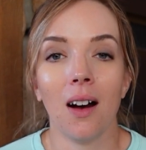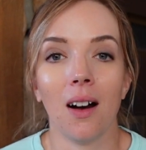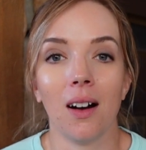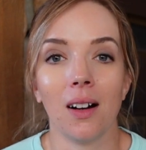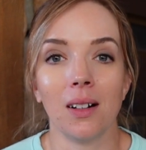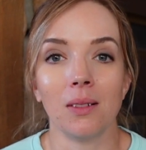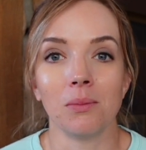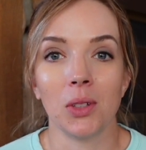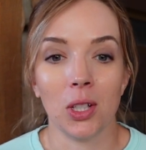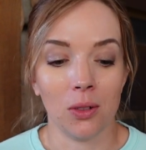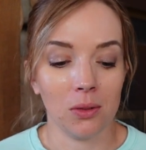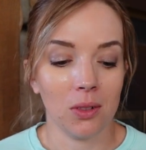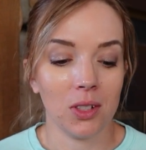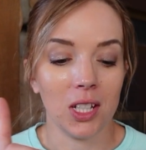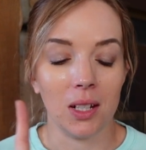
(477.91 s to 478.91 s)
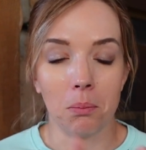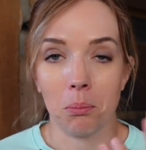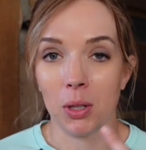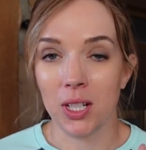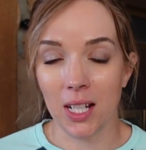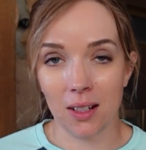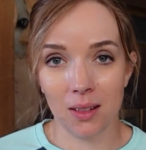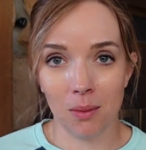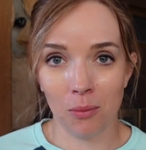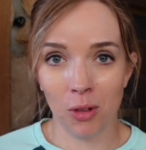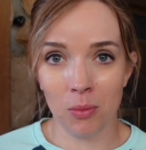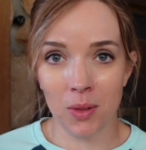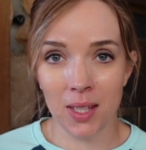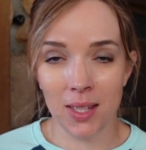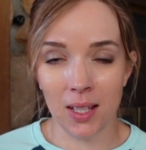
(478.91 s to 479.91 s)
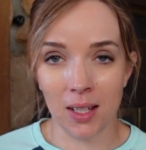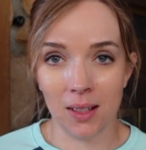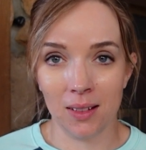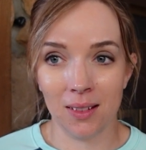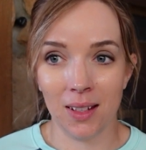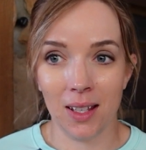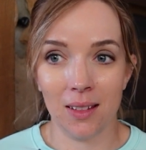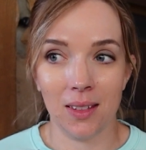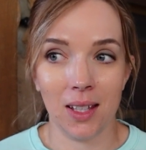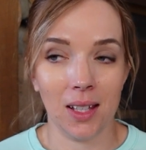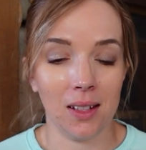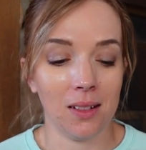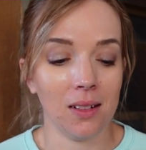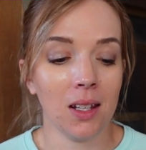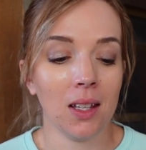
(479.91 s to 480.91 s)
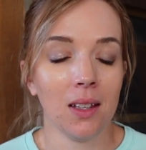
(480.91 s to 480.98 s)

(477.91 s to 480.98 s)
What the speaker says: to protect them from the sun, and then,